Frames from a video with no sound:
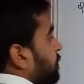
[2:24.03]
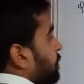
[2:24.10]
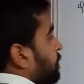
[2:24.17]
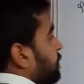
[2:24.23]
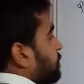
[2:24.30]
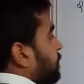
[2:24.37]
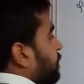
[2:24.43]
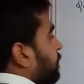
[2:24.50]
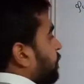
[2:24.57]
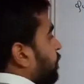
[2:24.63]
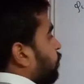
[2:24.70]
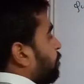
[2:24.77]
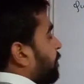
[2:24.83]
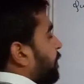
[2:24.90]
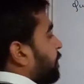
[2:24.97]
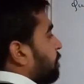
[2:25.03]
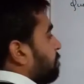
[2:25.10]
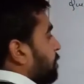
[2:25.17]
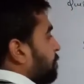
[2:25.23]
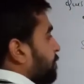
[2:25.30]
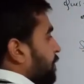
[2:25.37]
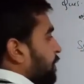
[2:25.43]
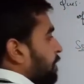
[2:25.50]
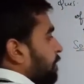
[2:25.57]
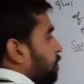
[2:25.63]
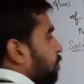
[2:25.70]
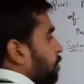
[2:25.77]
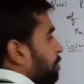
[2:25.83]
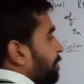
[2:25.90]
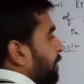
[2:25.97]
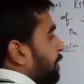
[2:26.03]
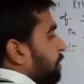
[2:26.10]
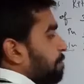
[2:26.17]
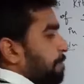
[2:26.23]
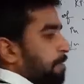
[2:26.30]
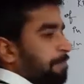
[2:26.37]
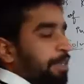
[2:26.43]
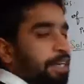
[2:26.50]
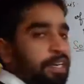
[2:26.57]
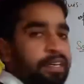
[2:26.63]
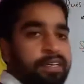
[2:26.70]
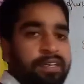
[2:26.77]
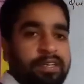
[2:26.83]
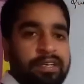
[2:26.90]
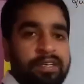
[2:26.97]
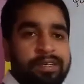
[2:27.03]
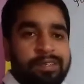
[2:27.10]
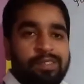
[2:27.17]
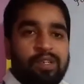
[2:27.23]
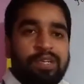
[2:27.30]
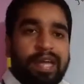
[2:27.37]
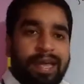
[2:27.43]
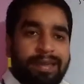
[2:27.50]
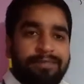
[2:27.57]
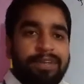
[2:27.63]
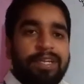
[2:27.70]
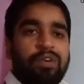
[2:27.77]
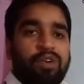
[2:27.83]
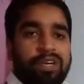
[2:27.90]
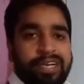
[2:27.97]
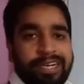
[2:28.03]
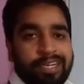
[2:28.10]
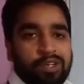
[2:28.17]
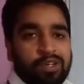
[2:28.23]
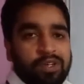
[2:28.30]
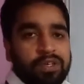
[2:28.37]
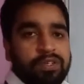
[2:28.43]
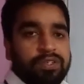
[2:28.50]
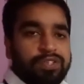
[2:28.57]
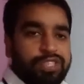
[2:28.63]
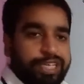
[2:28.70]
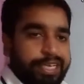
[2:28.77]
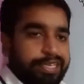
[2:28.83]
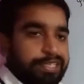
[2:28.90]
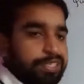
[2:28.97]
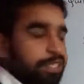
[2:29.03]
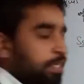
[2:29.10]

is in kilometer per minute or meter per minute. So time we don't need to change.